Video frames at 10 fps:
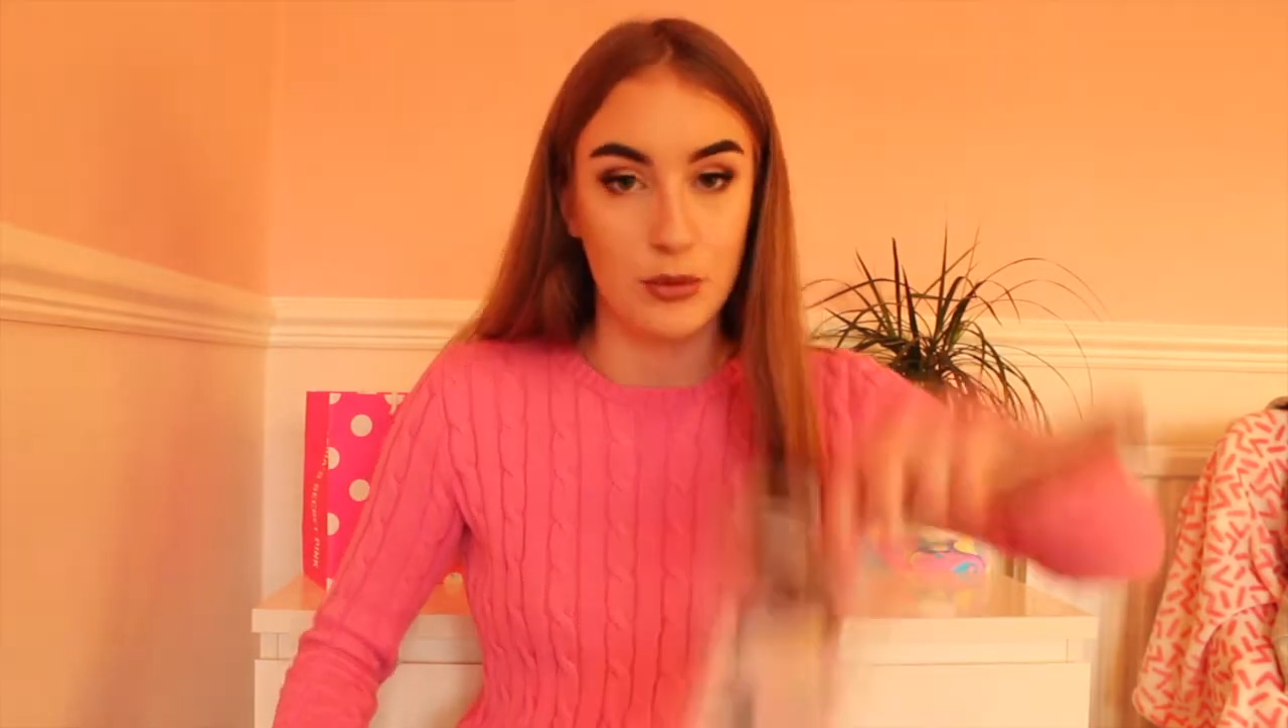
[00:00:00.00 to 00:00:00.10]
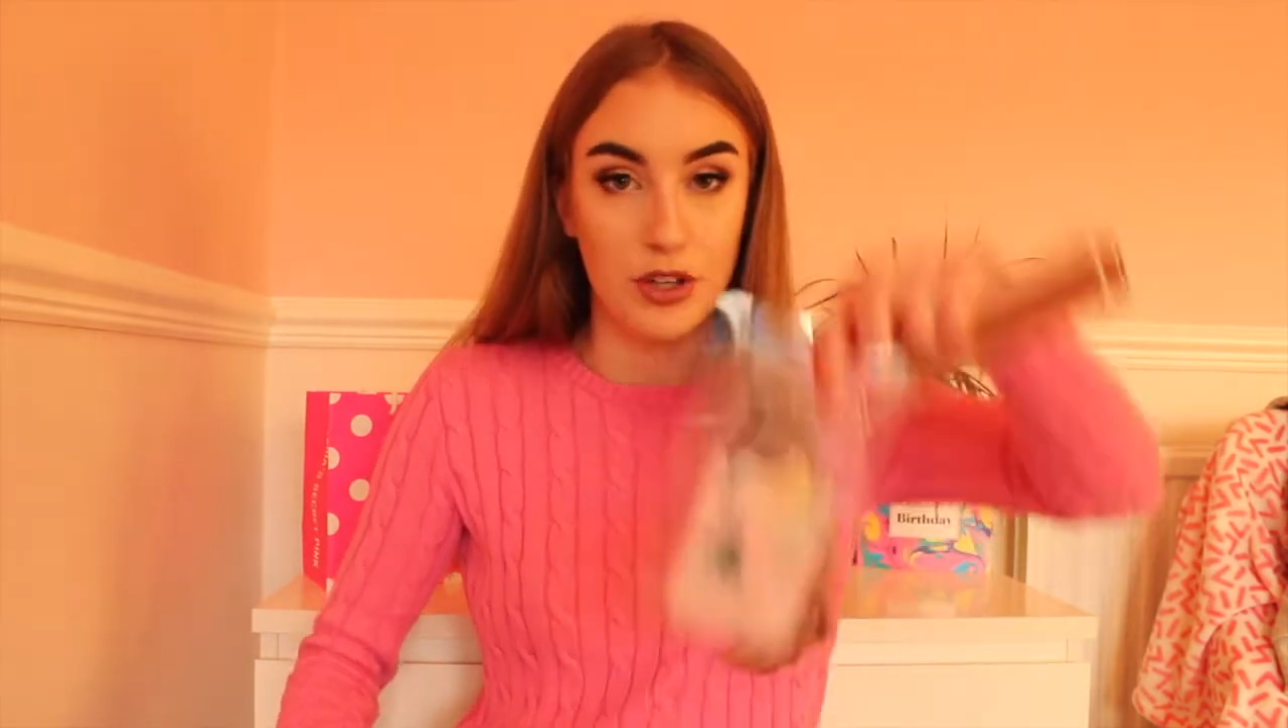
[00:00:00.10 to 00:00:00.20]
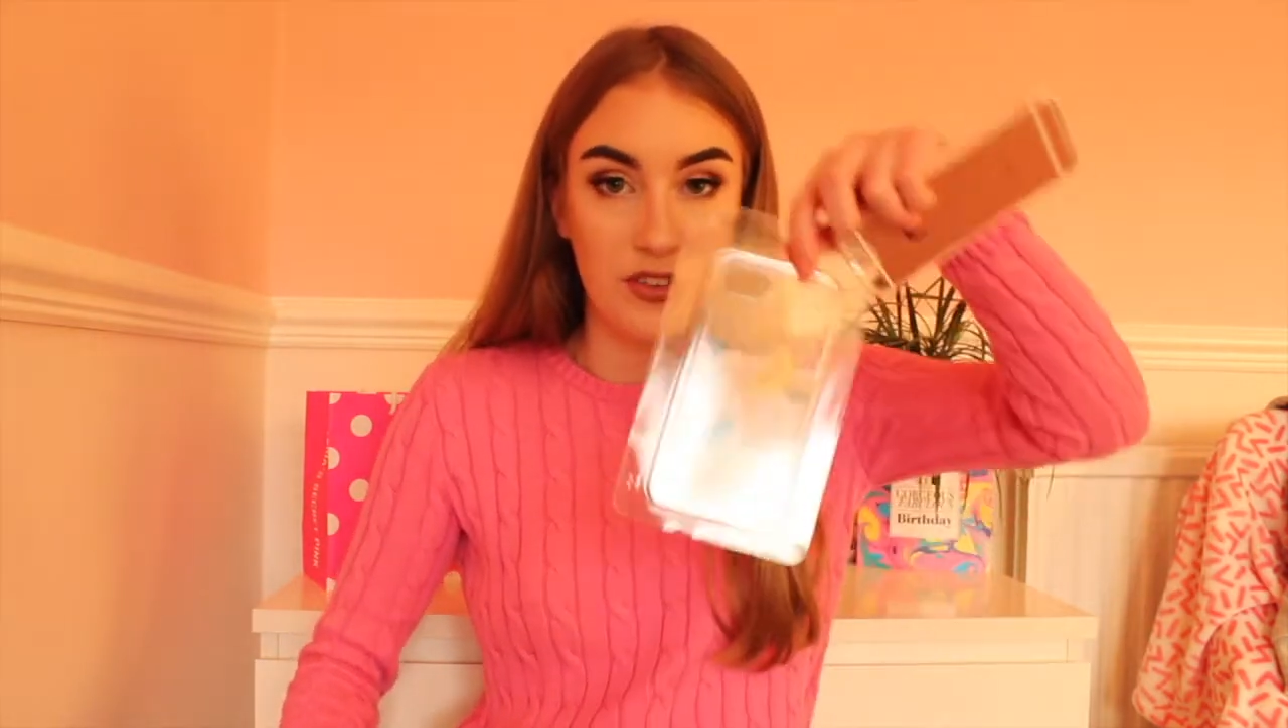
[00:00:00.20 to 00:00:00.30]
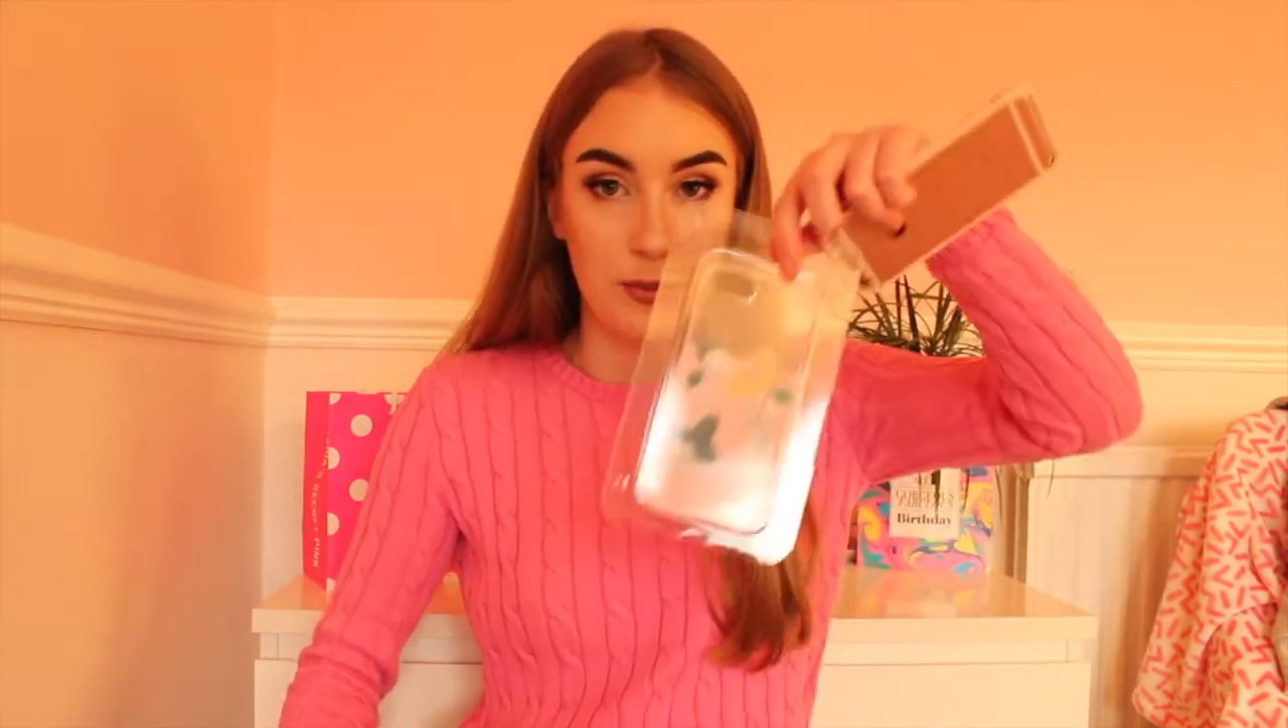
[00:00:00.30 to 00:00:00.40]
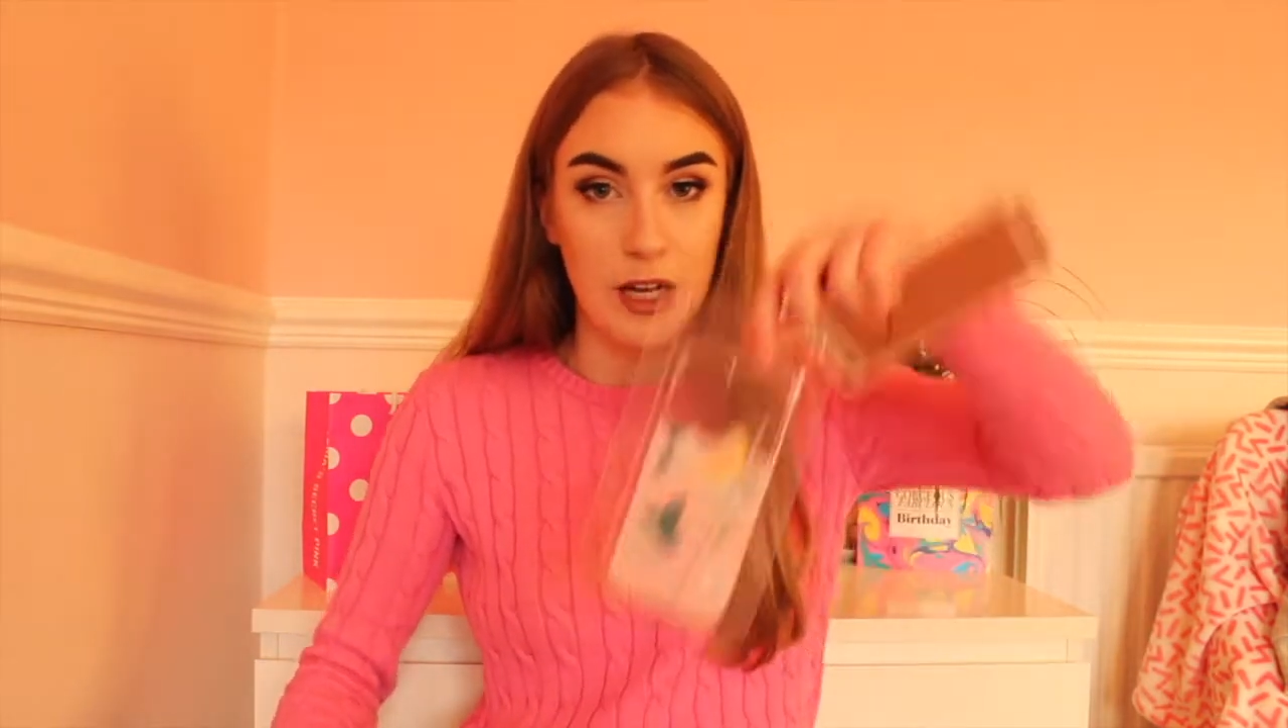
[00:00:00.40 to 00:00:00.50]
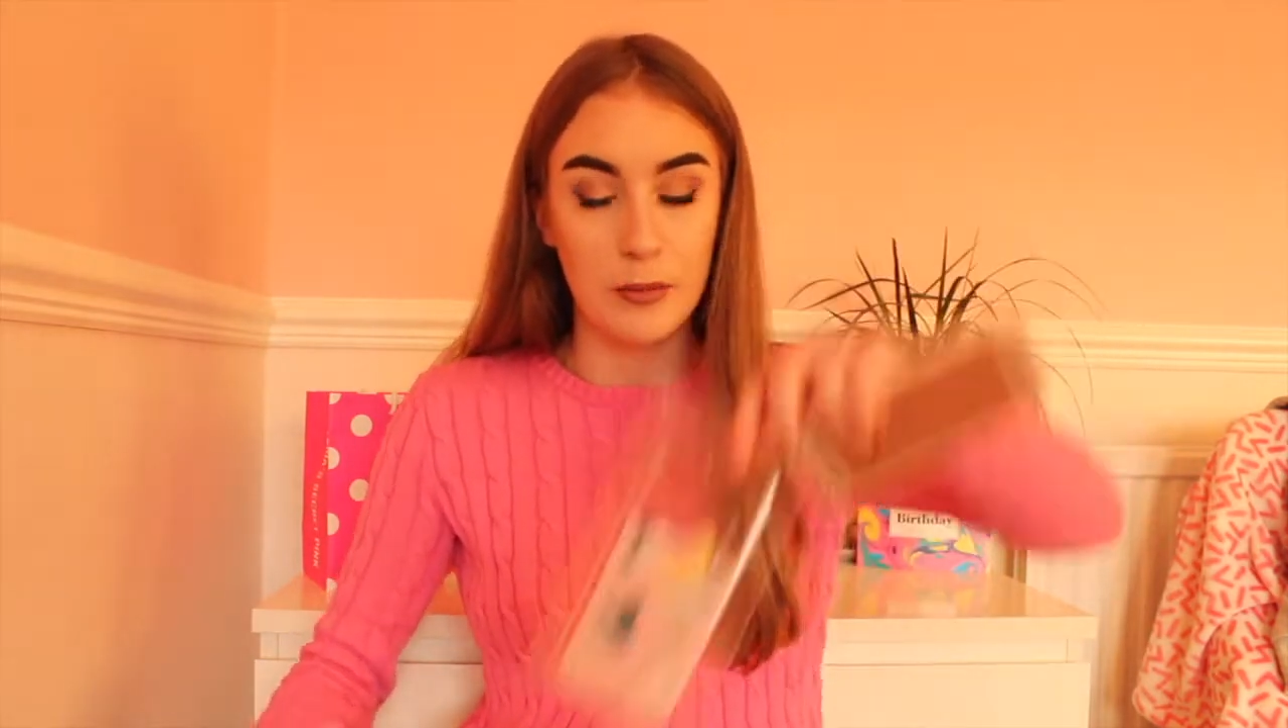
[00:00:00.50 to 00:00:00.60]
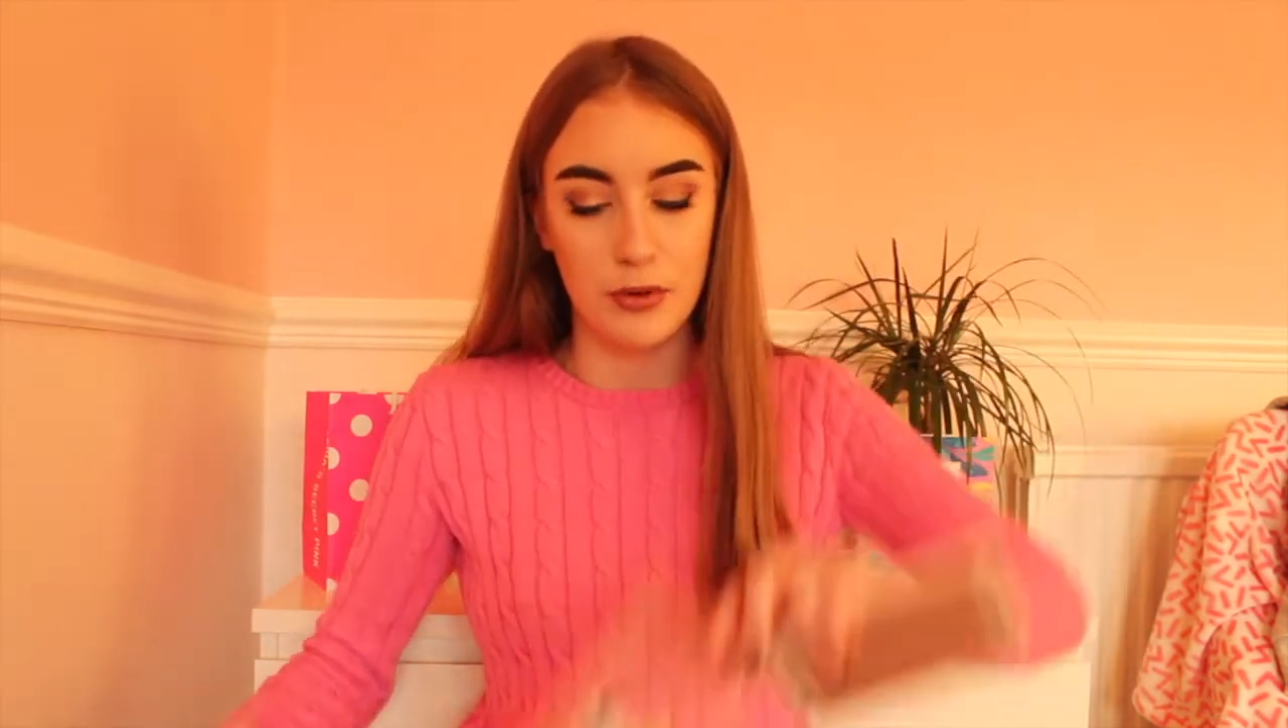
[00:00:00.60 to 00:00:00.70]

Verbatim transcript: one as well.